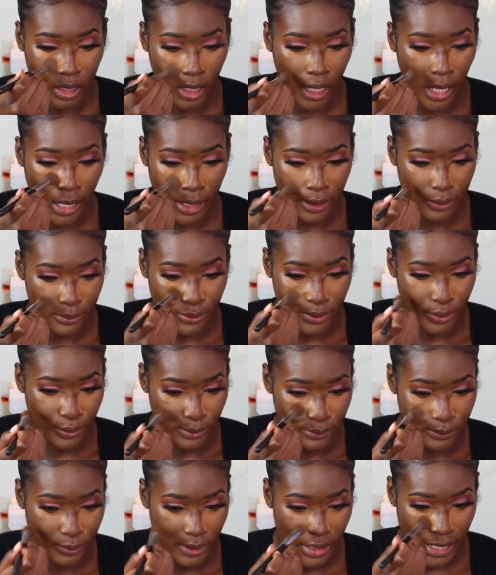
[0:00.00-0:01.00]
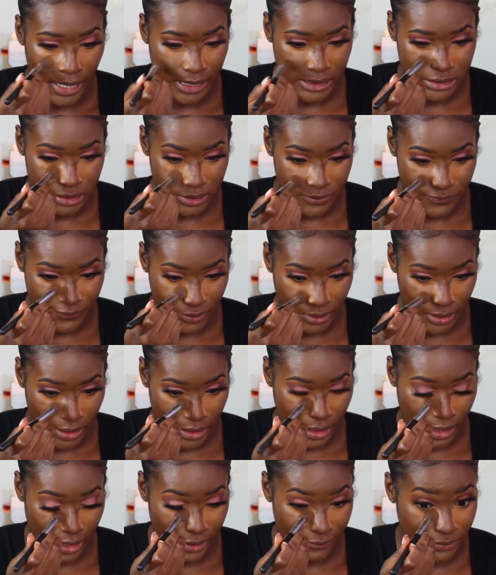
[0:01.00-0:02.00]
I don't know. I just feel
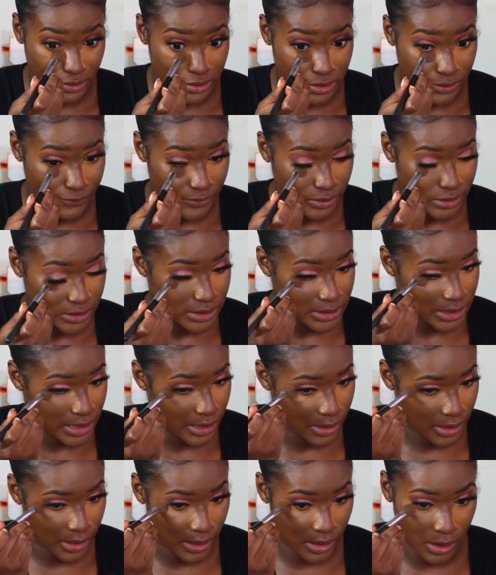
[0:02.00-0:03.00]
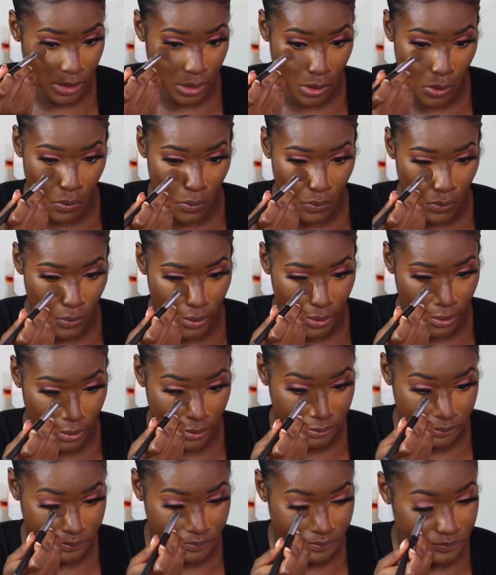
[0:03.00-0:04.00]
like I have a different take
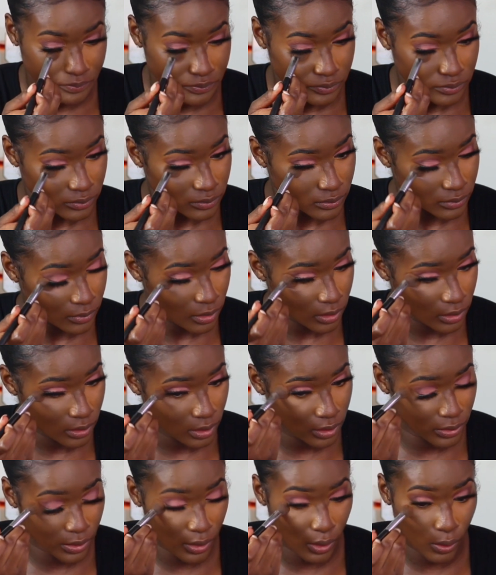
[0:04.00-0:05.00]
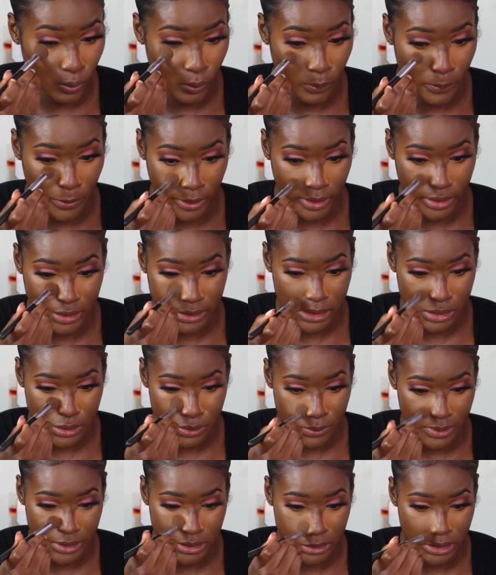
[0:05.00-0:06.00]
on the whole Birkin
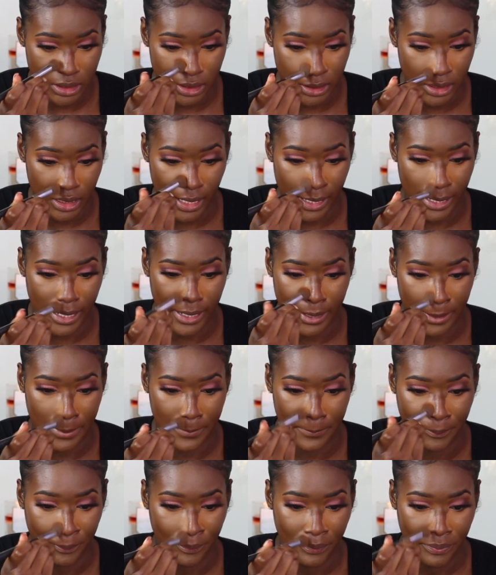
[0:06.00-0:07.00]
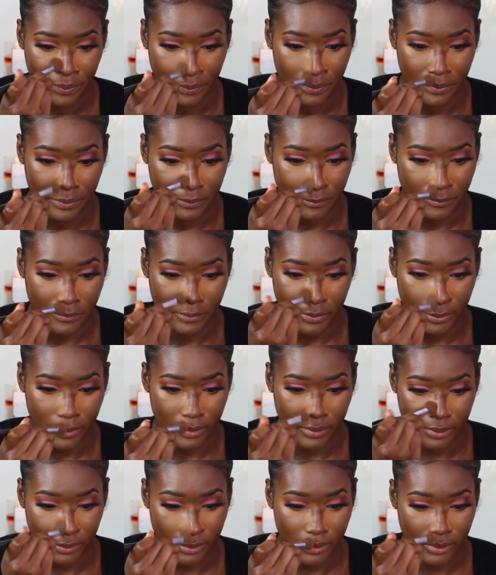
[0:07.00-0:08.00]
situation, and
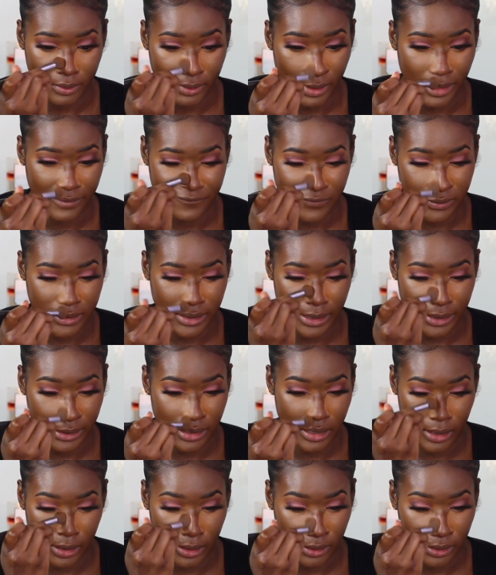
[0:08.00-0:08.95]
I feel like